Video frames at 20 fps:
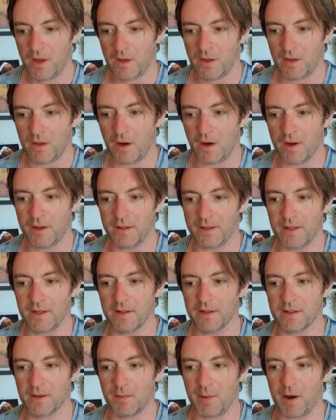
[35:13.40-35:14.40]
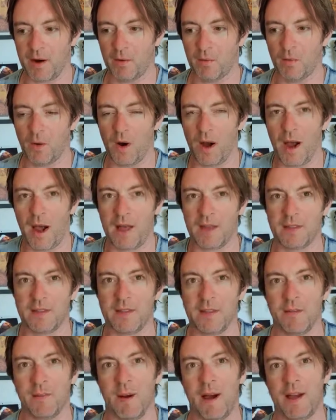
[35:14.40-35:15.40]
ideas about what
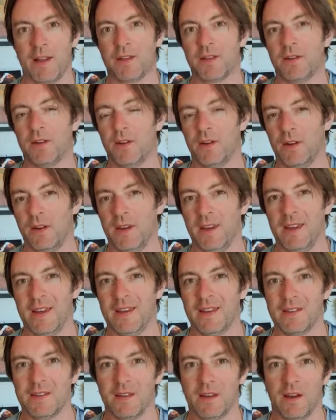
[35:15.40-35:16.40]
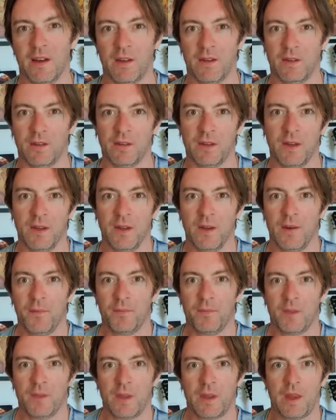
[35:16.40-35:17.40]
antimatter is and
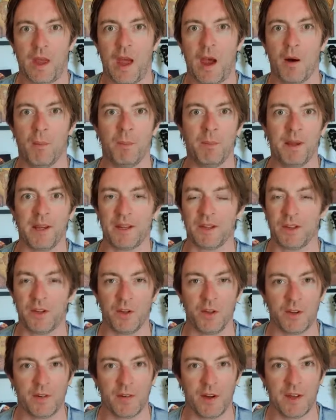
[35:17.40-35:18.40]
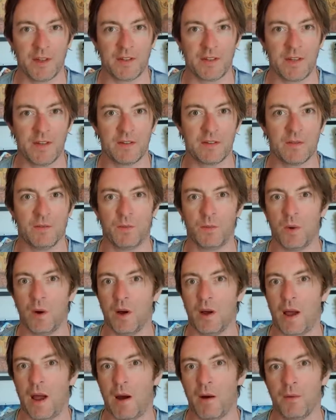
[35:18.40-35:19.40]
how big the universe is and
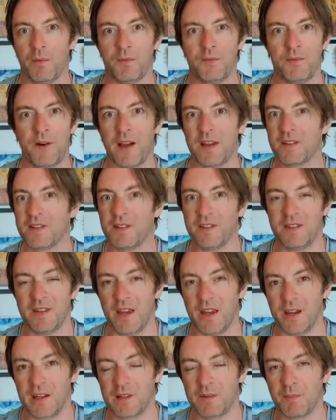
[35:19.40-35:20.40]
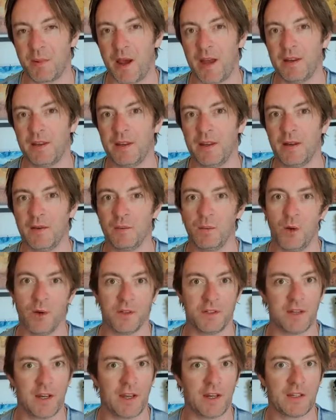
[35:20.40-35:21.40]
how fast is it expanding,
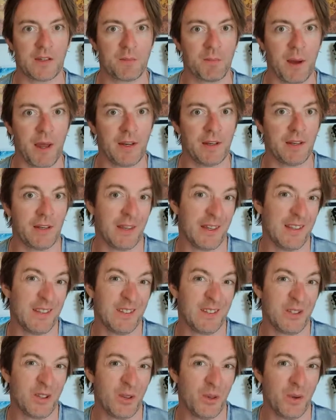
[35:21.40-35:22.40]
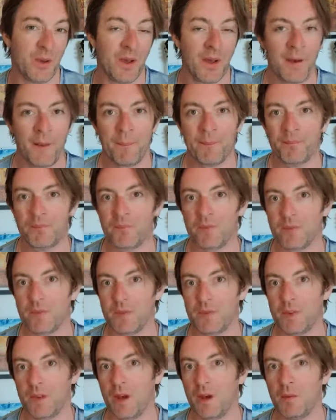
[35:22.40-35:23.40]
what's it expanding into,
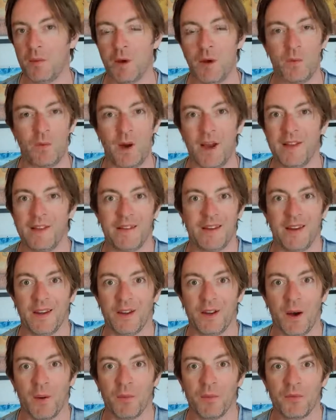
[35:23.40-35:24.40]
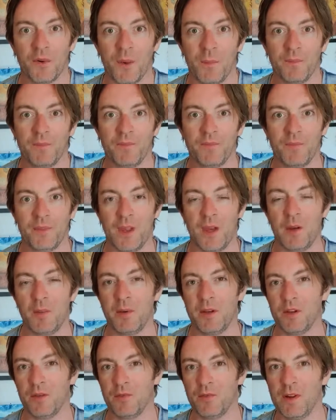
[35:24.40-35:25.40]
where did it come from.
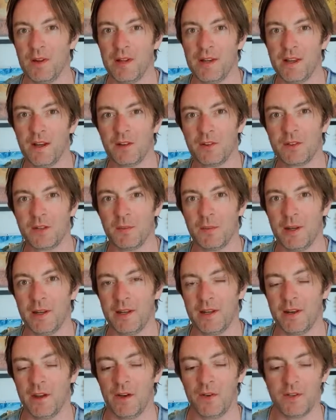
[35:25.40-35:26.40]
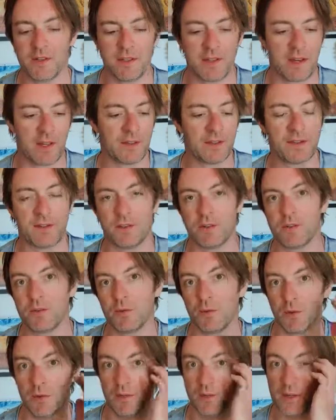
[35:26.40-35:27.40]
Nobody really ultimately knows the answers
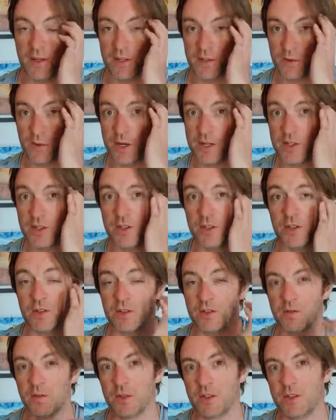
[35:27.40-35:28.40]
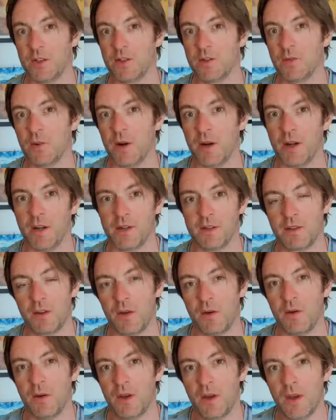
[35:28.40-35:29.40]
to all of these questions, which is why it's so